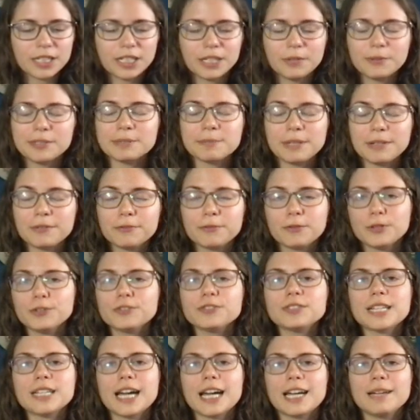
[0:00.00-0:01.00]
It was my
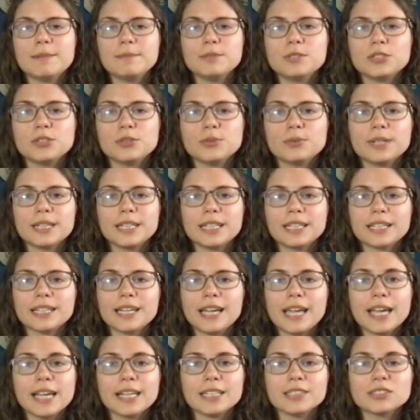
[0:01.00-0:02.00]
first time doing
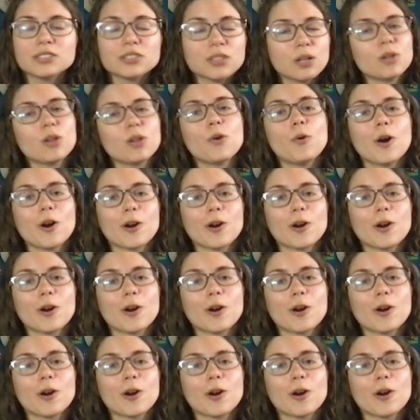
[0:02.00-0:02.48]
a solo